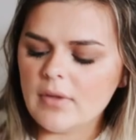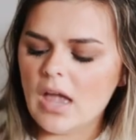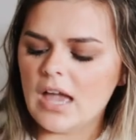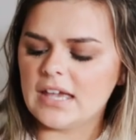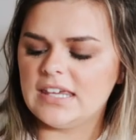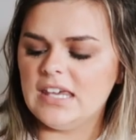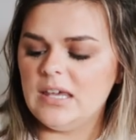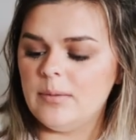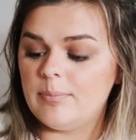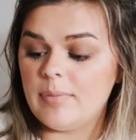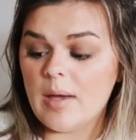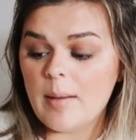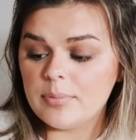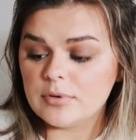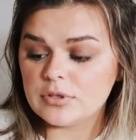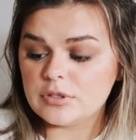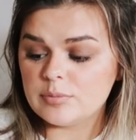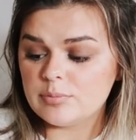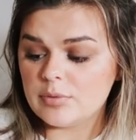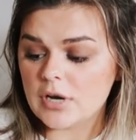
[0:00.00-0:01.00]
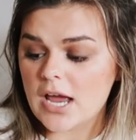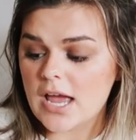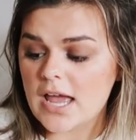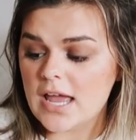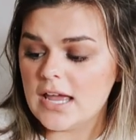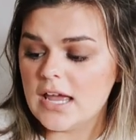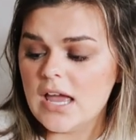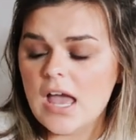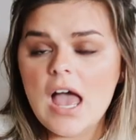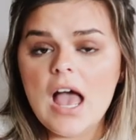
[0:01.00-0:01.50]
I keep pepper
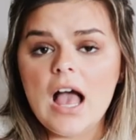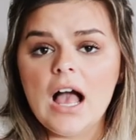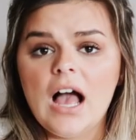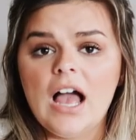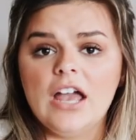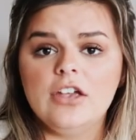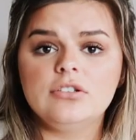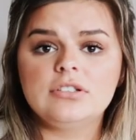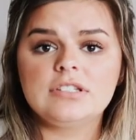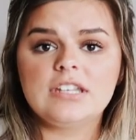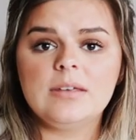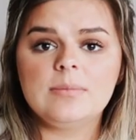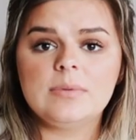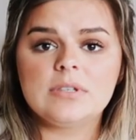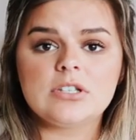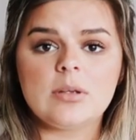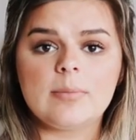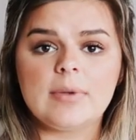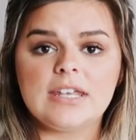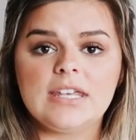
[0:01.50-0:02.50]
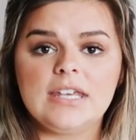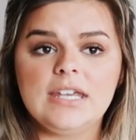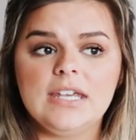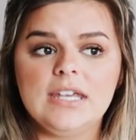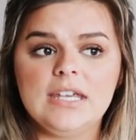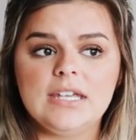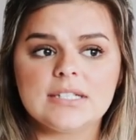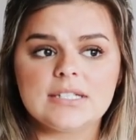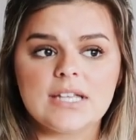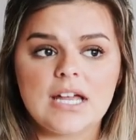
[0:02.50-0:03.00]
spray. I used to keep this on my
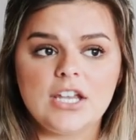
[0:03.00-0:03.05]
keys.